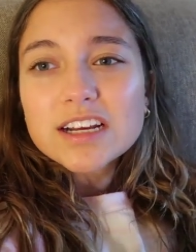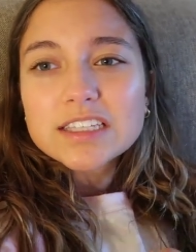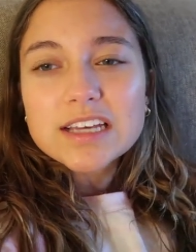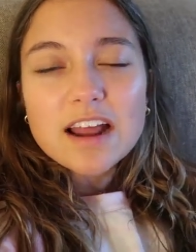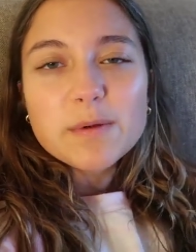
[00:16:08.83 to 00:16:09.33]

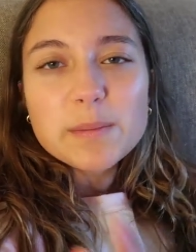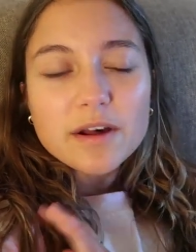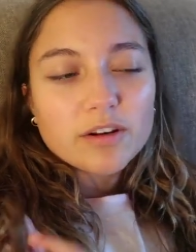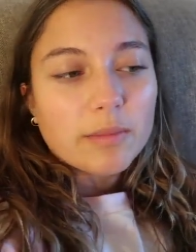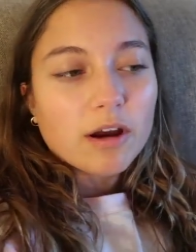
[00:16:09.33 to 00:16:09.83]
It's kind of been
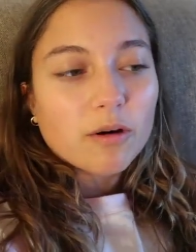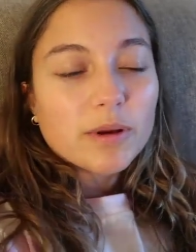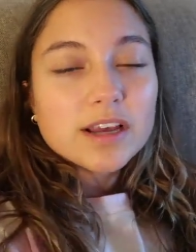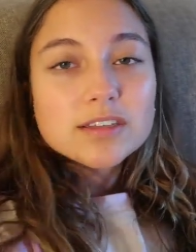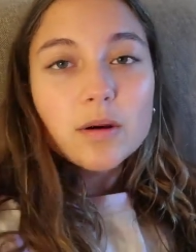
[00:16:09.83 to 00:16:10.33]
bothering me all
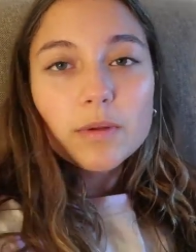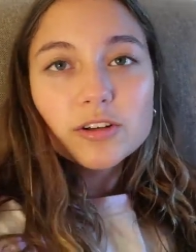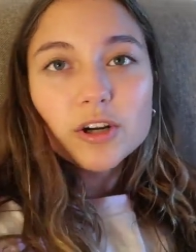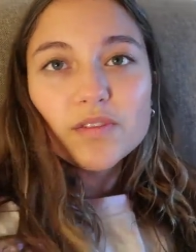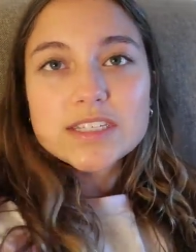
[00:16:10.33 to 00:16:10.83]
week so I'm
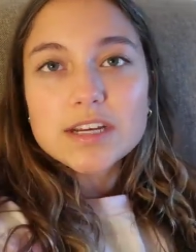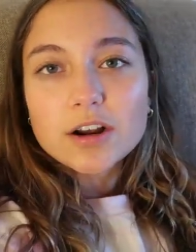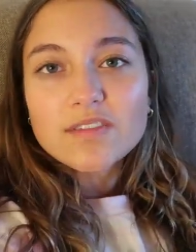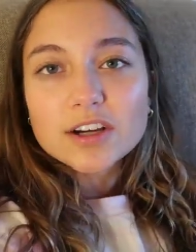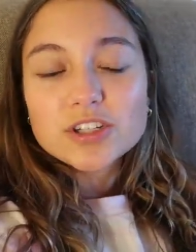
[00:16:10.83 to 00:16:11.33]
not sure if it's an ear
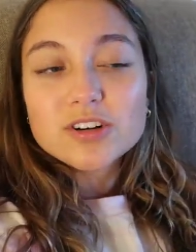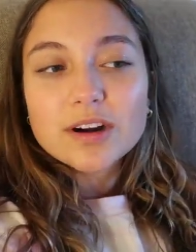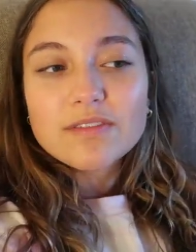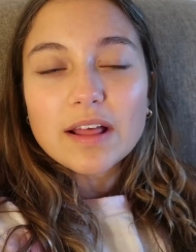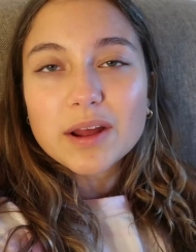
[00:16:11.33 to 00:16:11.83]
infection or
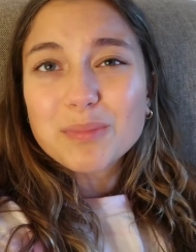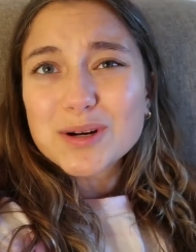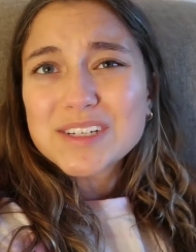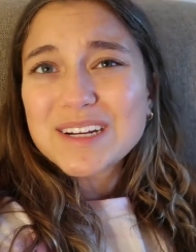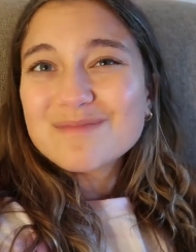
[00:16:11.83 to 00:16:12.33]
if I like
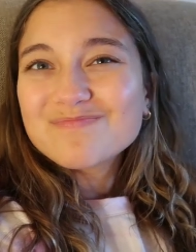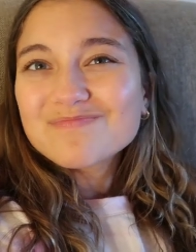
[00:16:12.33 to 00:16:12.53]
burst it